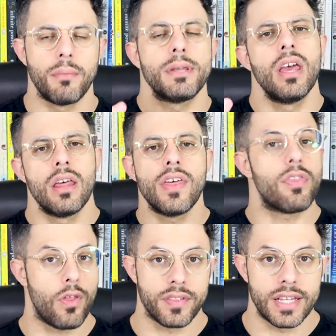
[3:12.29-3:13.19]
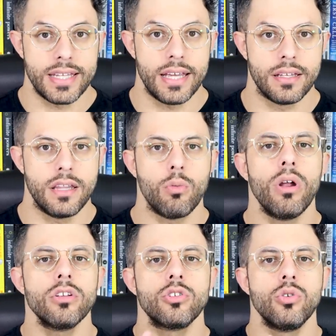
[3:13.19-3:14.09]
I mean, they thought they did. They
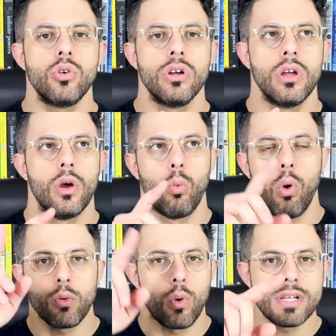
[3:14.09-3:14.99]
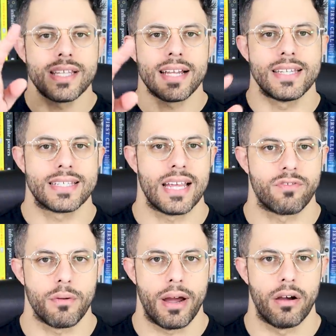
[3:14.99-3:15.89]
wanted to know, what was that
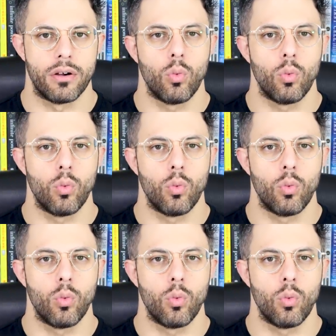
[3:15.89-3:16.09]
descent from Aaron?